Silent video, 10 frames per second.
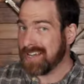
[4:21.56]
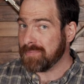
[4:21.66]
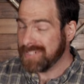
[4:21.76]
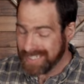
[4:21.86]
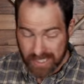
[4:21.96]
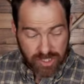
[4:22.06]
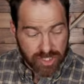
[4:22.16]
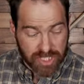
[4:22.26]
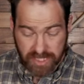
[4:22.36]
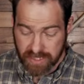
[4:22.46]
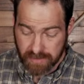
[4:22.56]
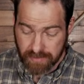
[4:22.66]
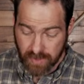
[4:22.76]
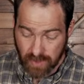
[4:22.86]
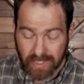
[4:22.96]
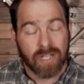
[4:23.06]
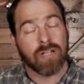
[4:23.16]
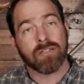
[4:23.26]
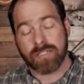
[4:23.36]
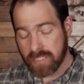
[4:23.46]
up Gin Gin Mule.
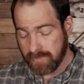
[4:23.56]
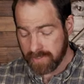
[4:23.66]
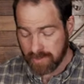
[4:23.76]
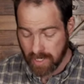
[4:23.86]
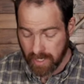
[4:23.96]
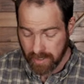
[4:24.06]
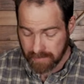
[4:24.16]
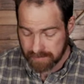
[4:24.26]
Let's give it a try.